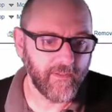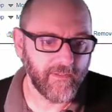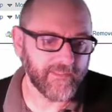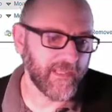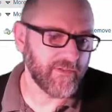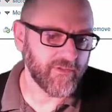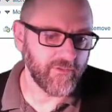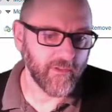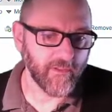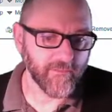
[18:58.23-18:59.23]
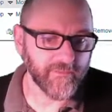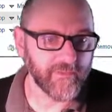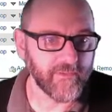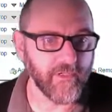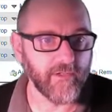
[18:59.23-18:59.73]
Let's add two columns,
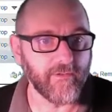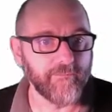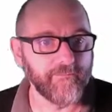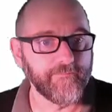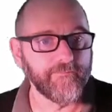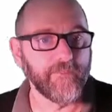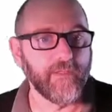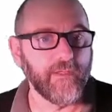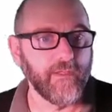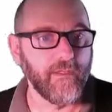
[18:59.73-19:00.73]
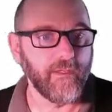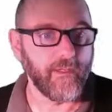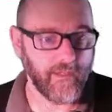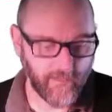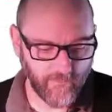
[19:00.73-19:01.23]
go.
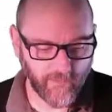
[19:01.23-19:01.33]
We'll